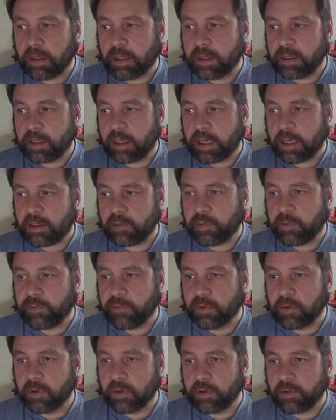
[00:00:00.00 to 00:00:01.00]
And as
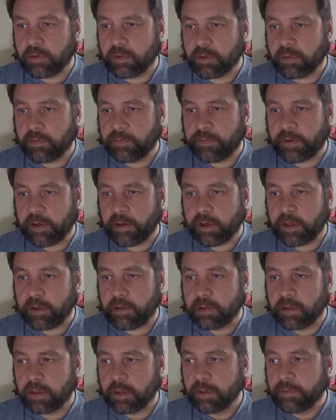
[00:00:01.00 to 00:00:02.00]
before, you've got some photos